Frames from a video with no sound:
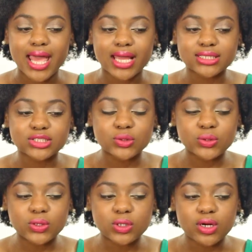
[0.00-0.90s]
at
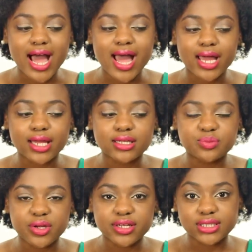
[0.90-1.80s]
school, I
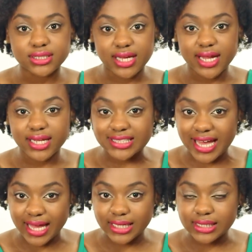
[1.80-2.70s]
experienced anxiety
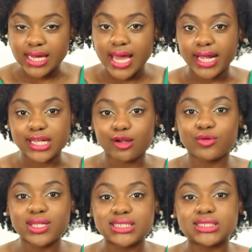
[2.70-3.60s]
attack and I
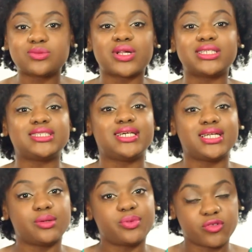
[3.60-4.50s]
really just wanted to
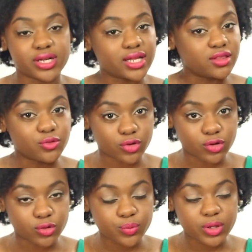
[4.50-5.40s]
get up and run out of the
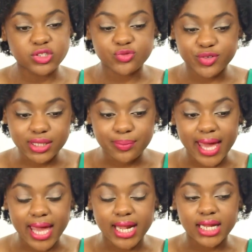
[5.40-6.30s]
room. It was really
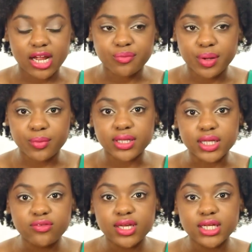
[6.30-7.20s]
bad. And I remember
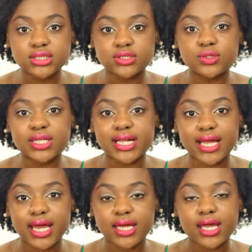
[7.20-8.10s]
leaving school that
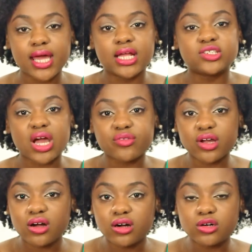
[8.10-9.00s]
night driving
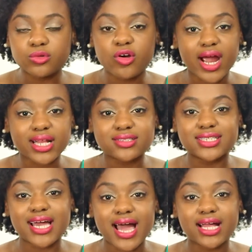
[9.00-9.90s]
home, crying out
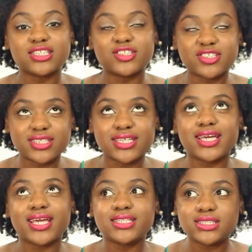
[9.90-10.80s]
to God, literally
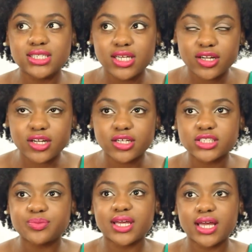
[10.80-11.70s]
in
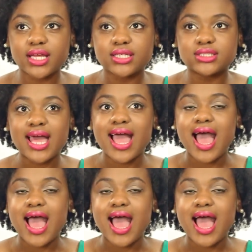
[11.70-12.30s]
tears because